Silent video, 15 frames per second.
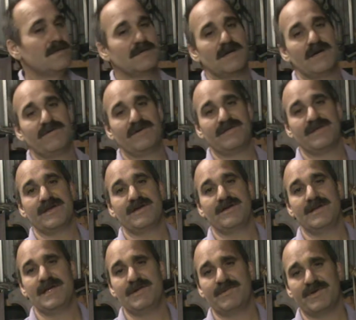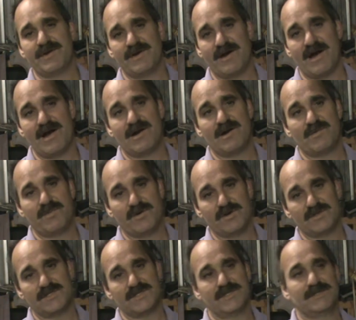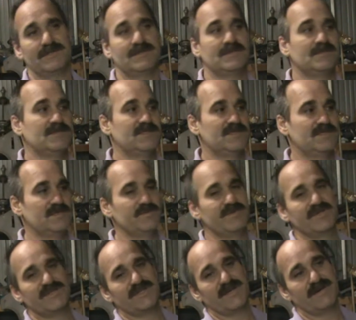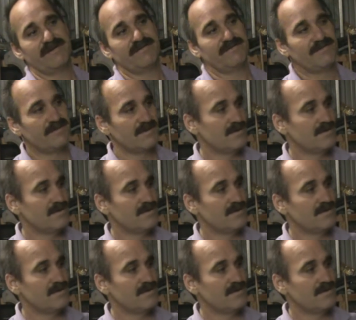everything you need when you hire a person to be safe.